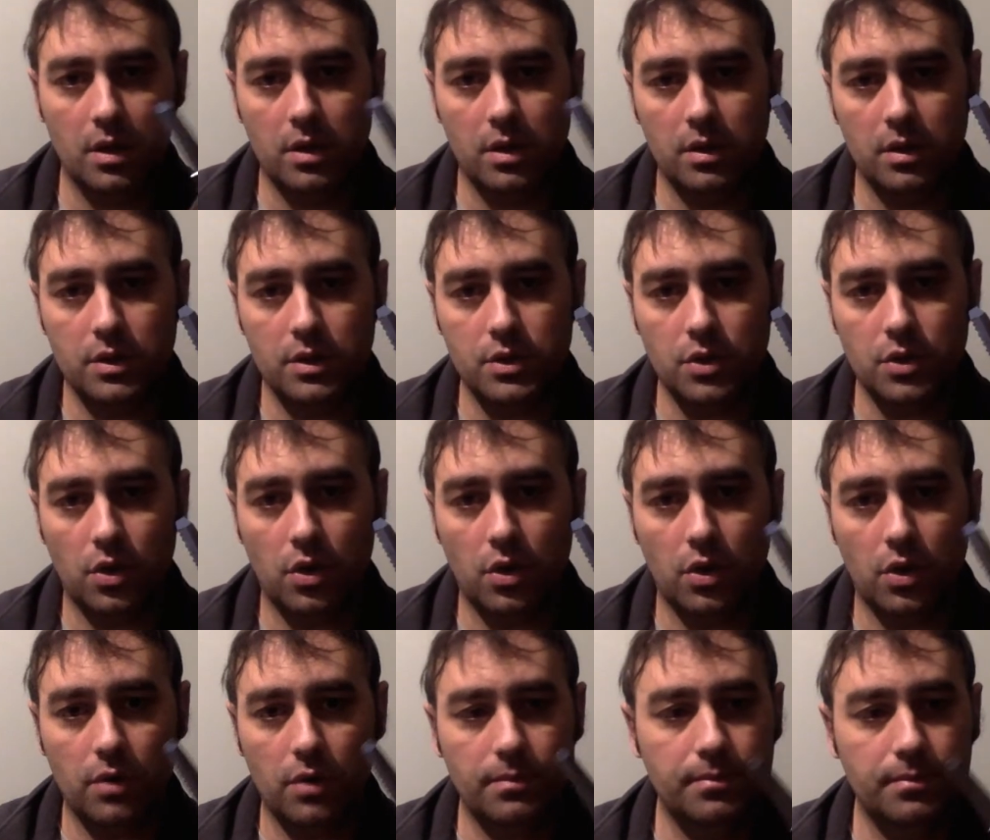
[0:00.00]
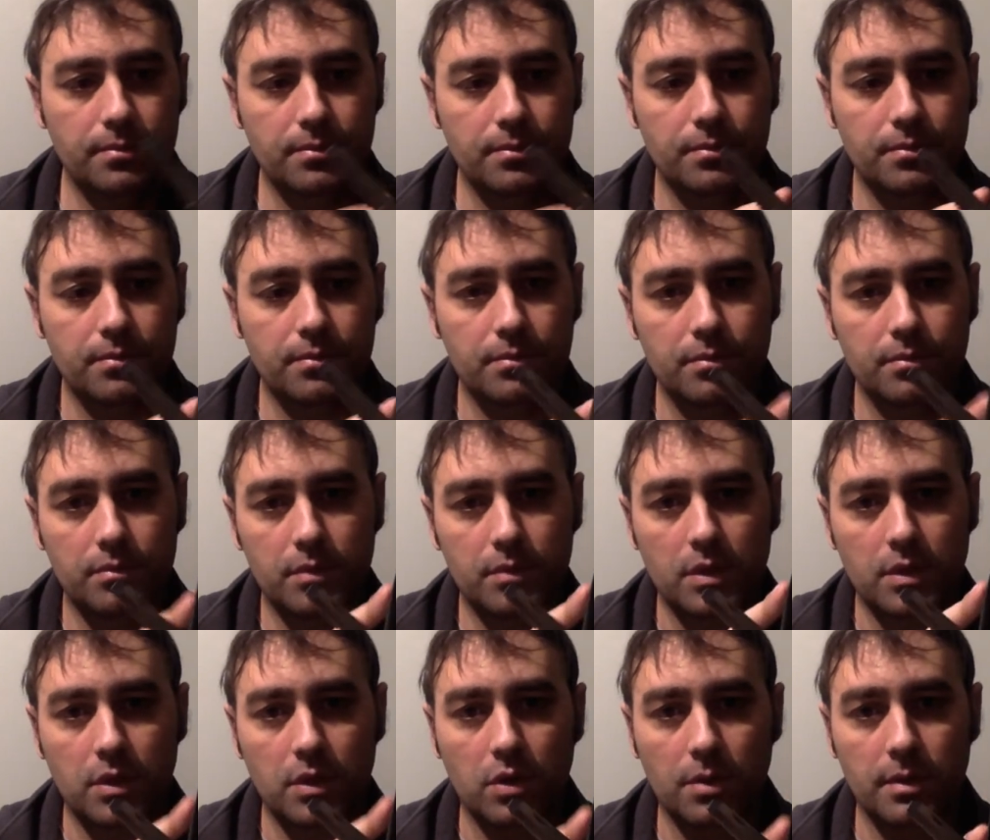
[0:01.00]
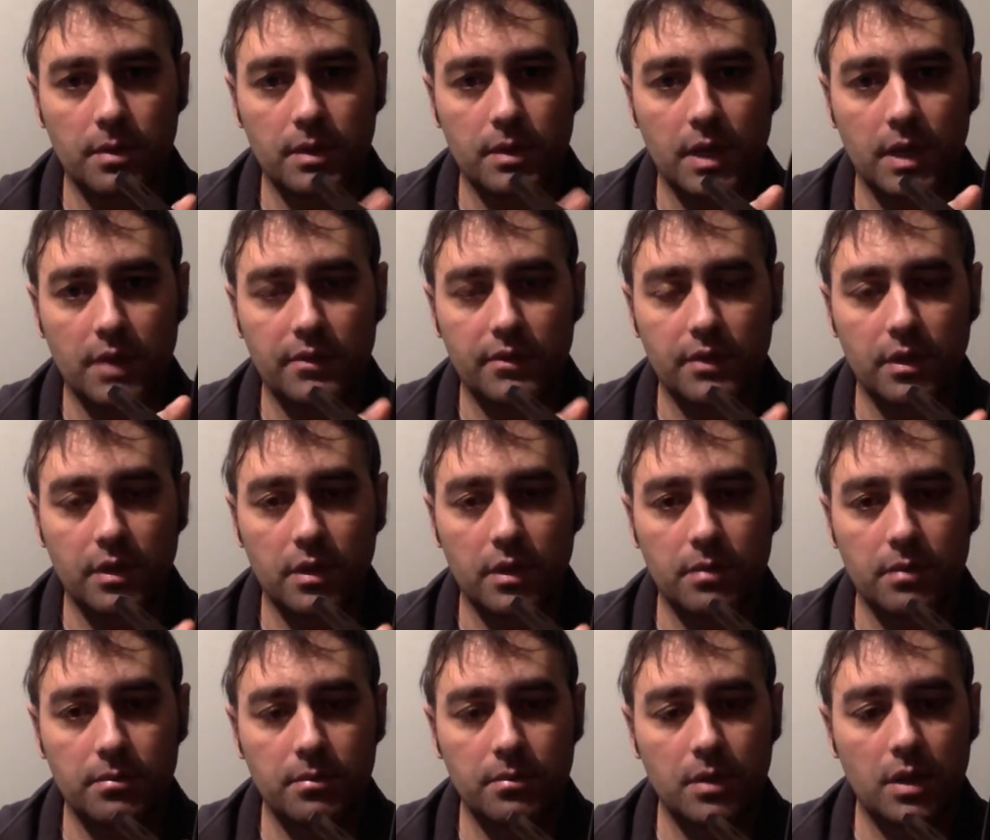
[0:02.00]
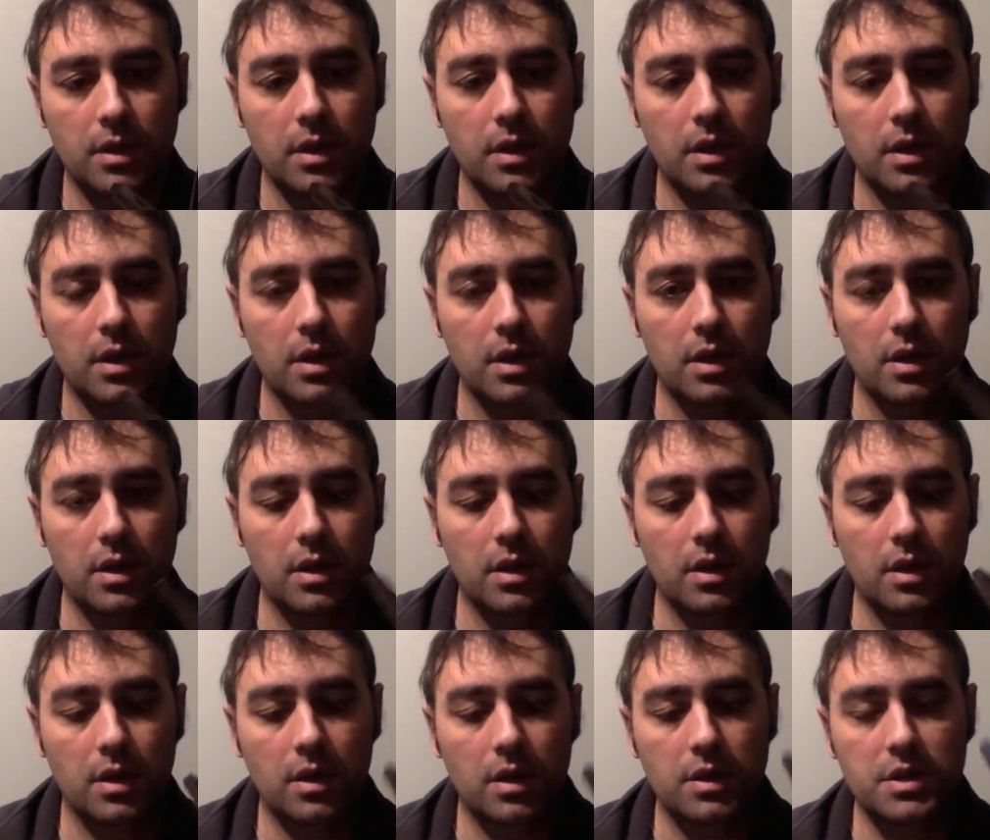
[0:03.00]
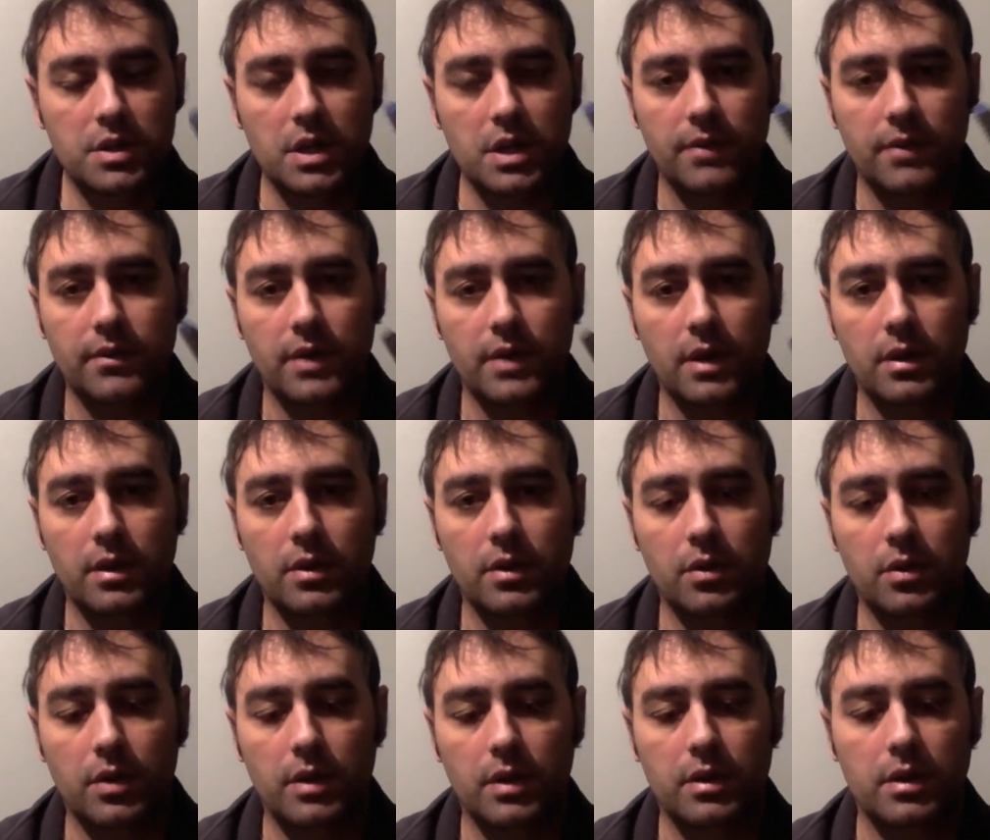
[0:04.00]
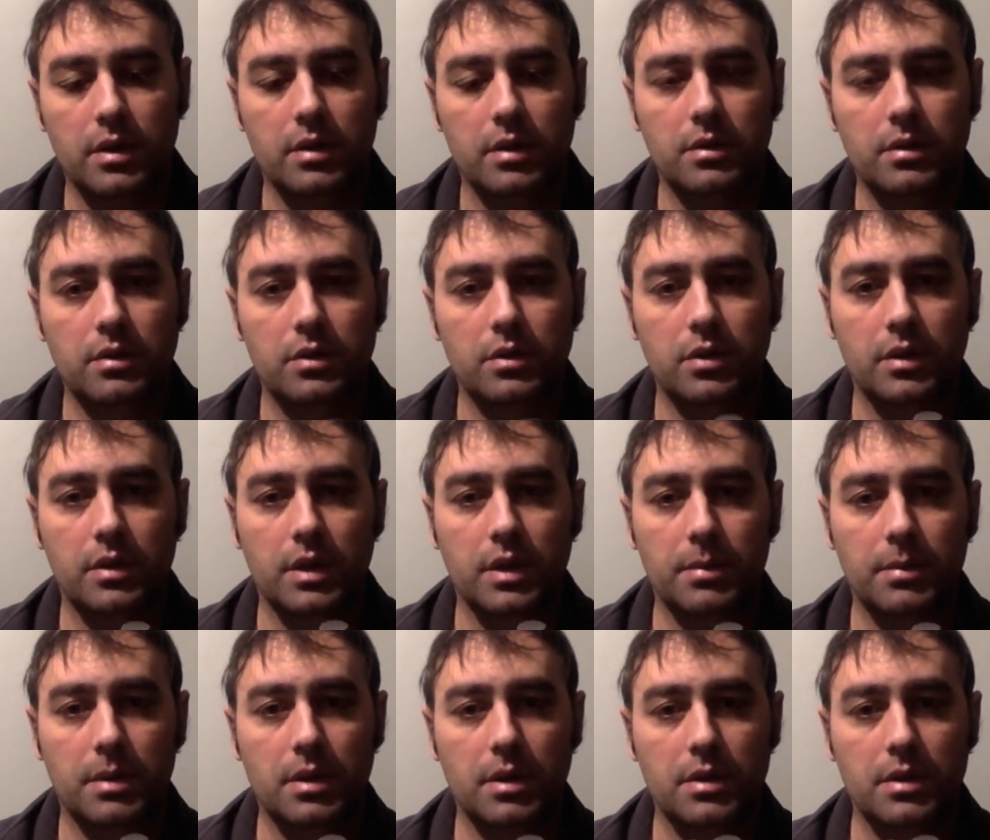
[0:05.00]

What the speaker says: saw, a normal knife here. Instead of, and a good thing about a